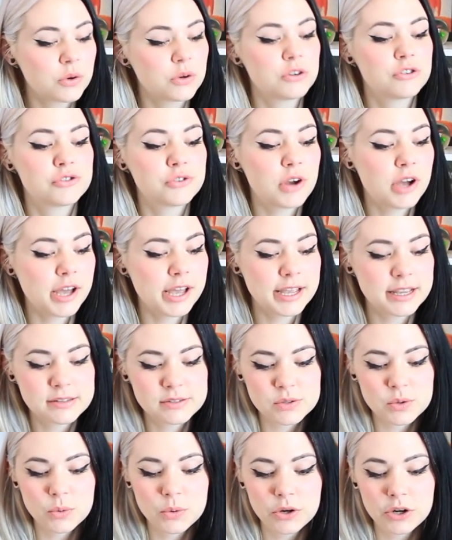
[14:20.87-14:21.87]
or
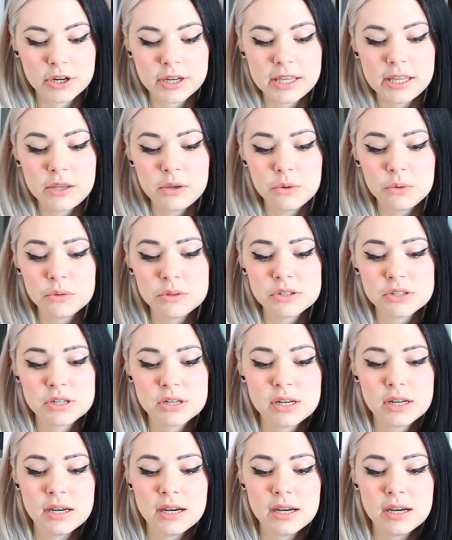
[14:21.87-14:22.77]
drawings or cute